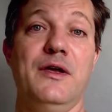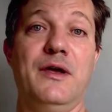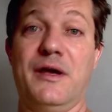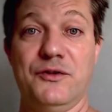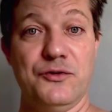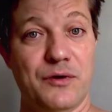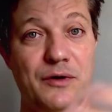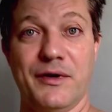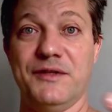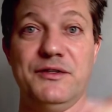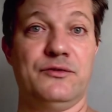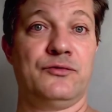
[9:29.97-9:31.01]
and you are
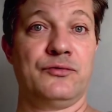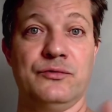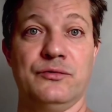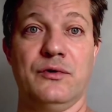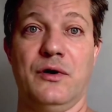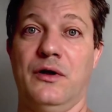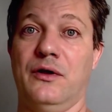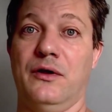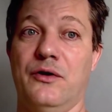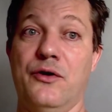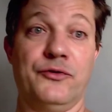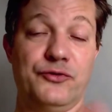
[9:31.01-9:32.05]
ready to
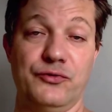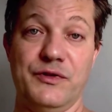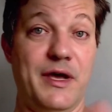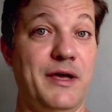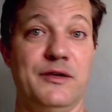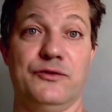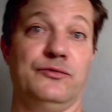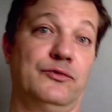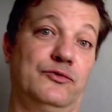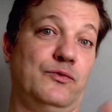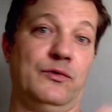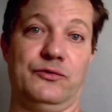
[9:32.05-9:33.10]
uh, learn today, you do
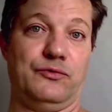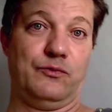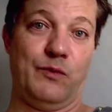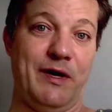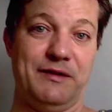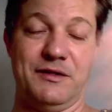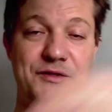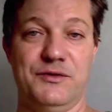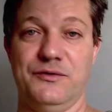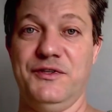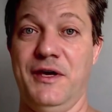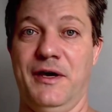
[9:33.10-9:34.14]
not want to wait
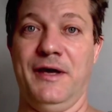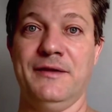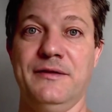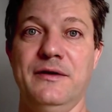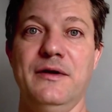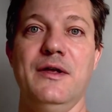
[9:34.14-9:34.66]
until year end,